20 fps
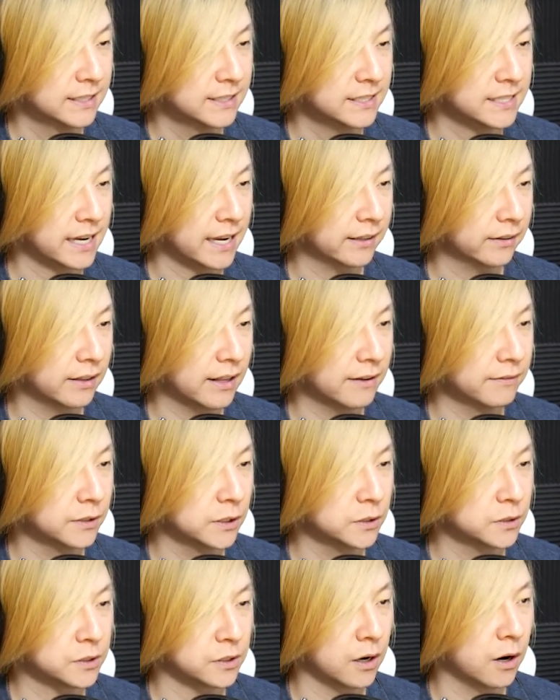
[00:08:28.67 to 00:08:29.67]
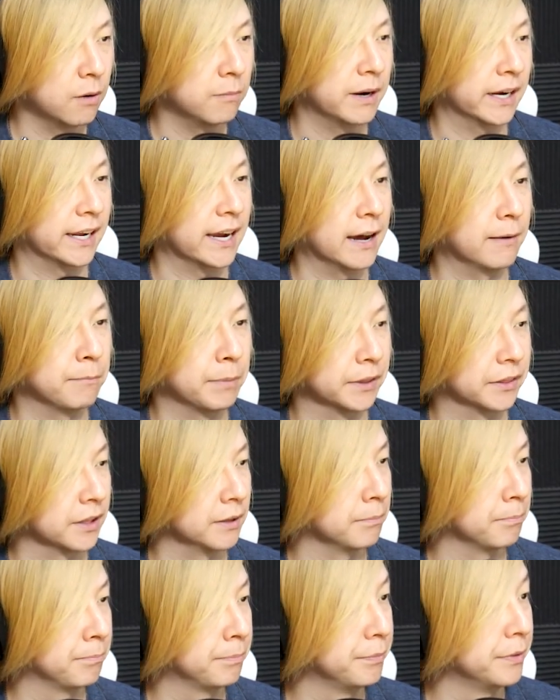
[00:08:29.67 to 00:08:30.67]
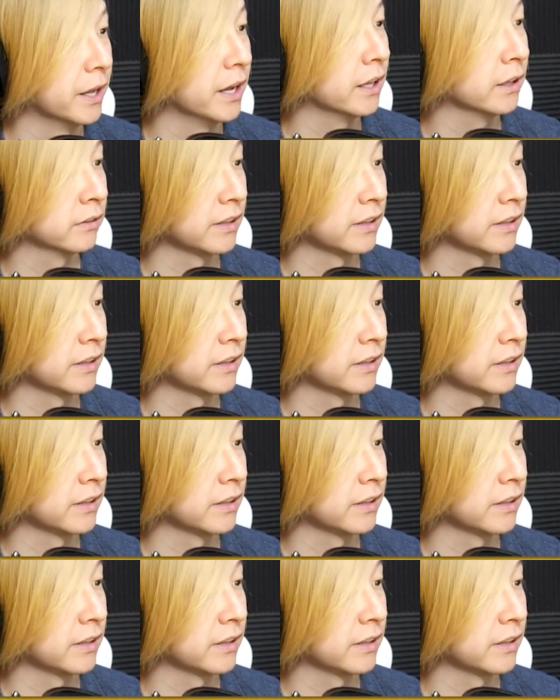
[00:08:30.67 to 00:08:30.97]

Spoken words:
10 levels. Oh my God, but the